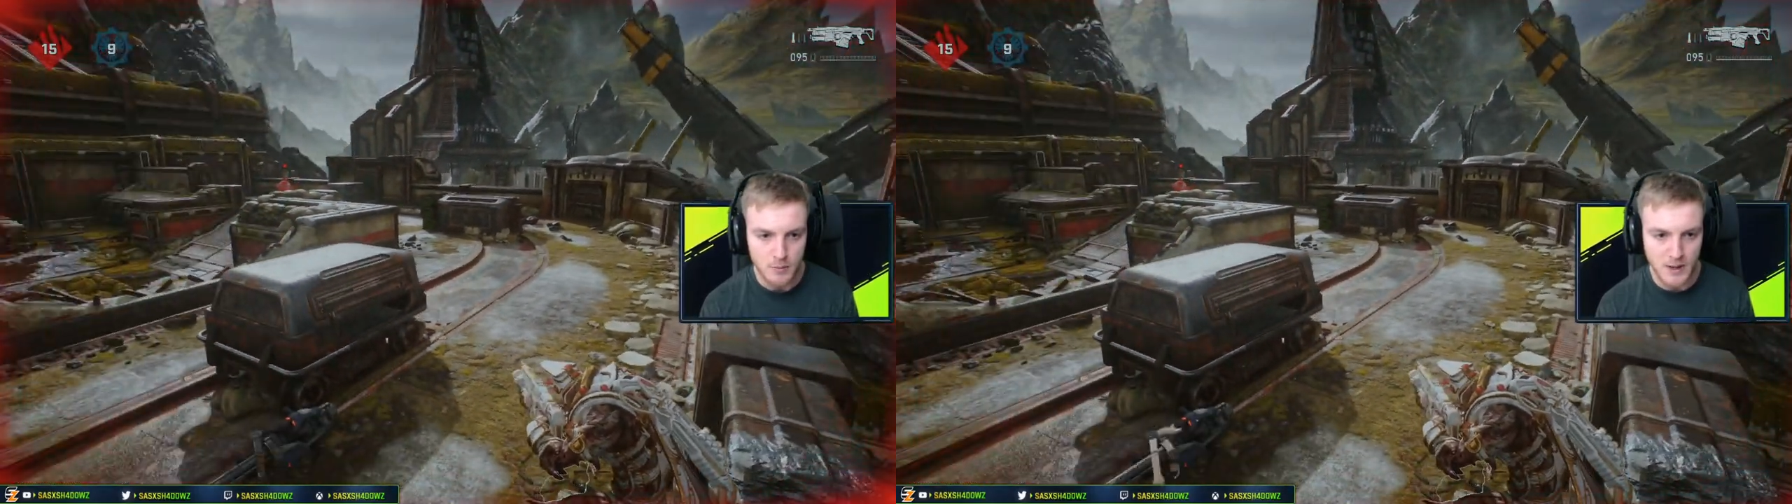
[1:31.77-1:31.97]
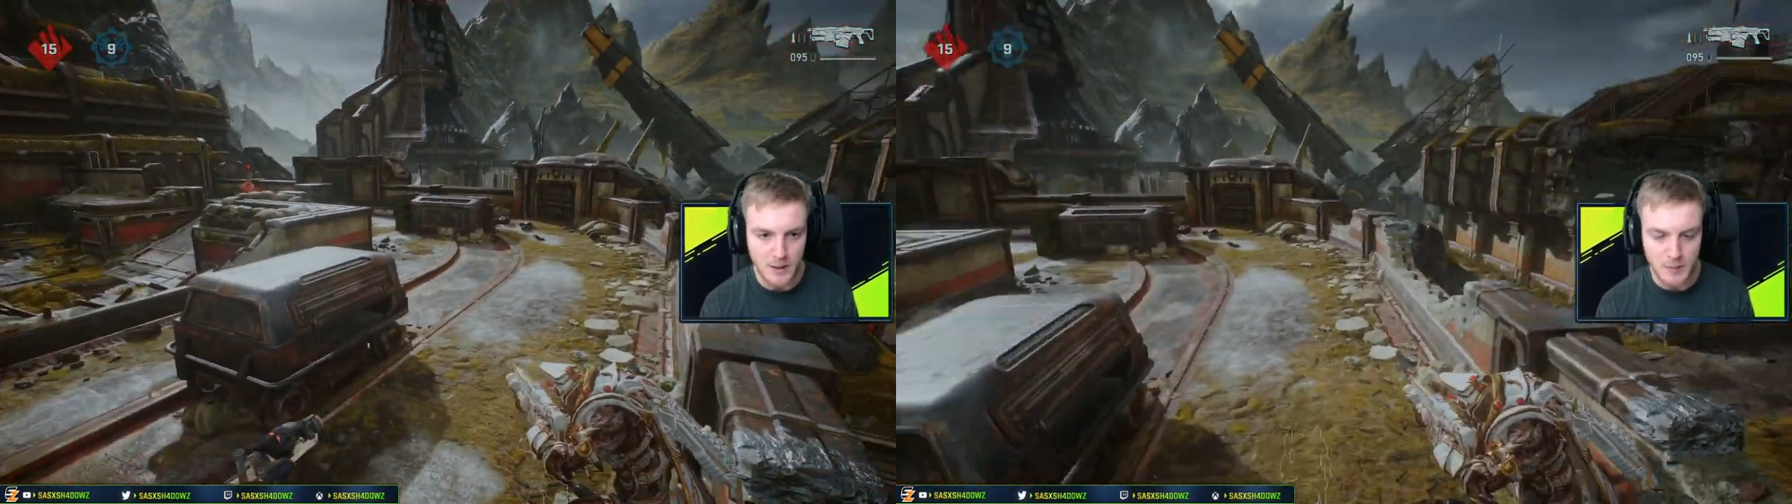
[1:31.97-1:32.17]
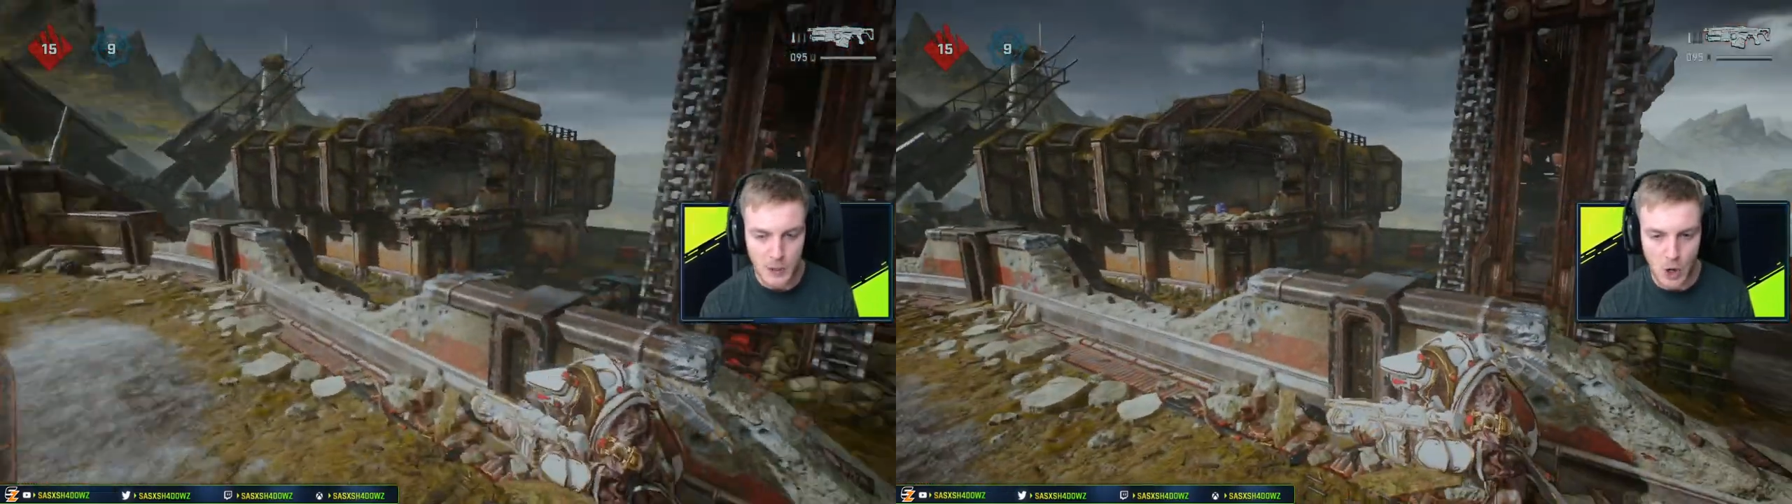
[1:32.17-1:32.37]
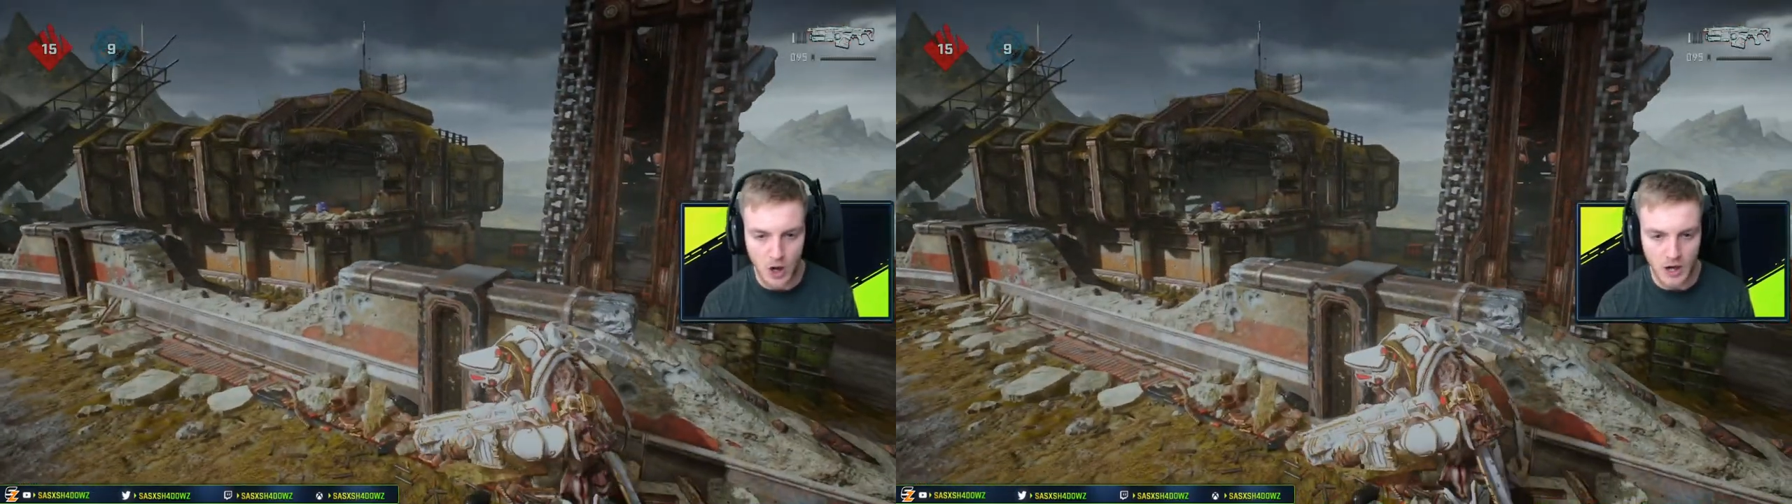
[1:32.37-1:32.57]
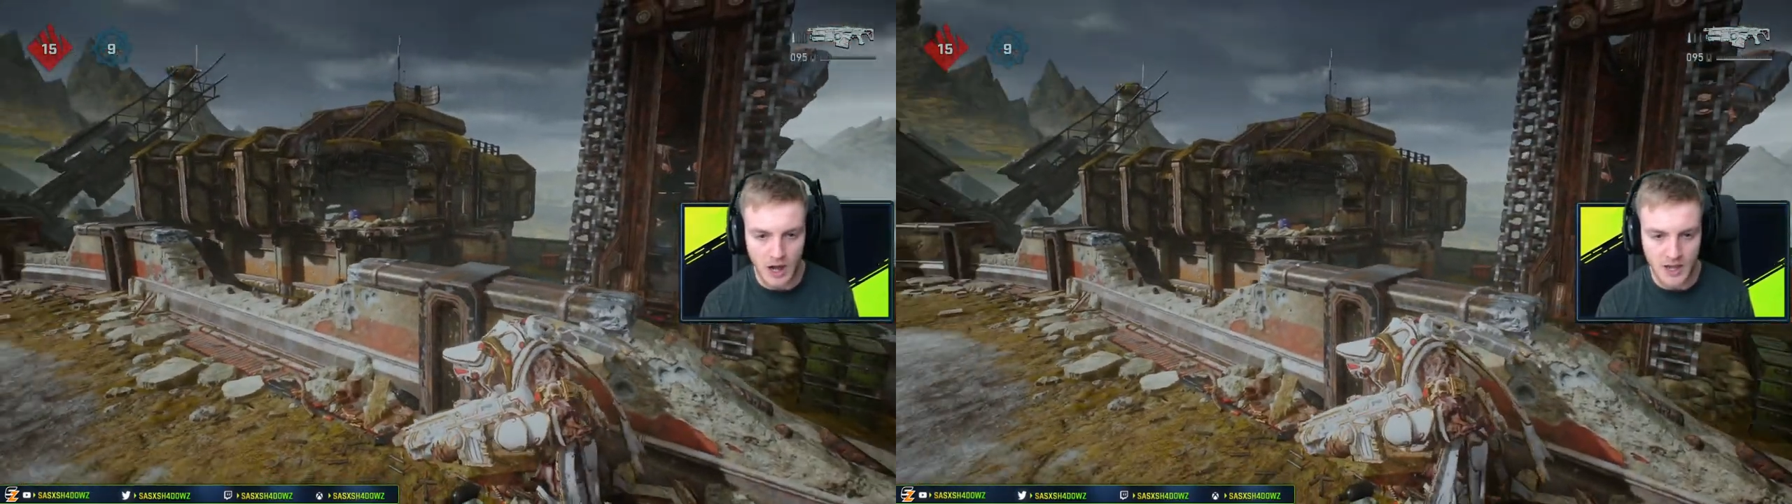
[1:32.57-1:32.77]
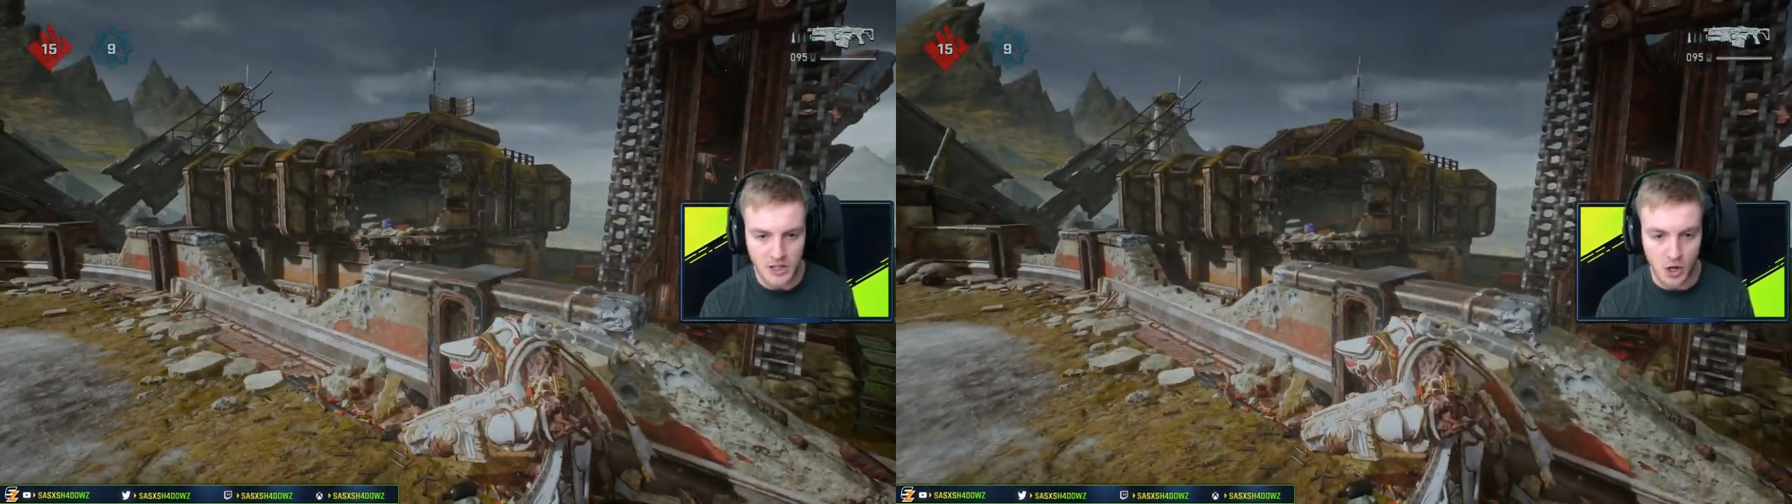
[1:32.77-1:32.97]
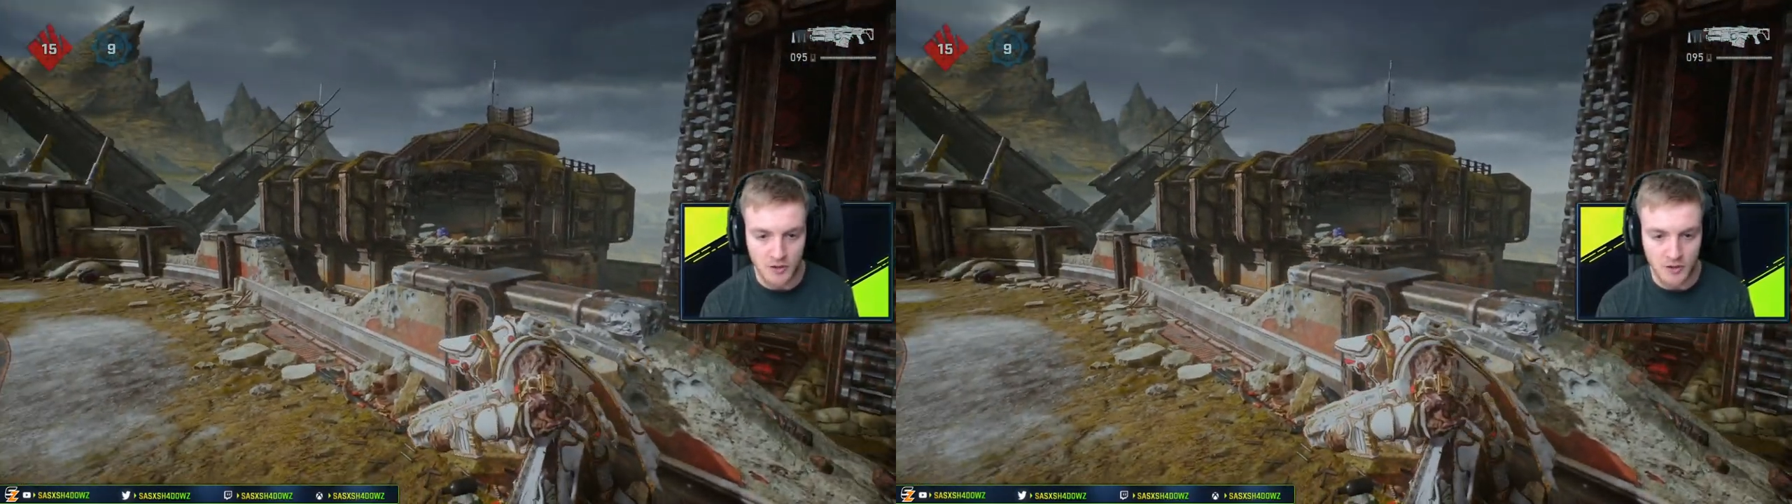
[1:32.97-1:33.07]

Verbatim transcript: Maybe not. Uh, yo,